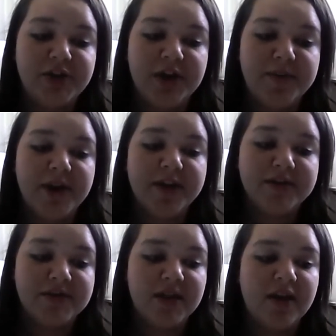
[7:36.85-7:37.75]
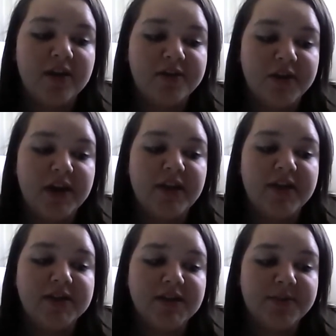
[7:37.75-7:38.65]
do hereby consent and agree
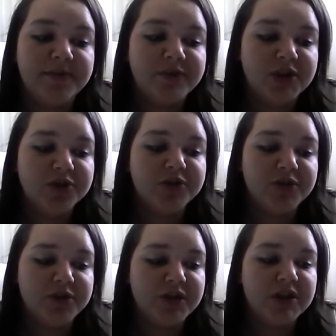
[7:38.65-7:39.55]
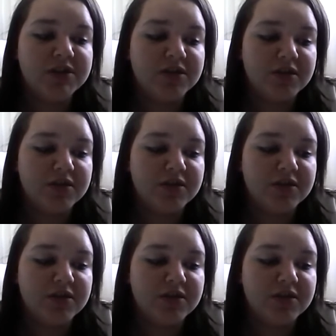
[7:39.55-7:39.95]
that the team of two tutoring,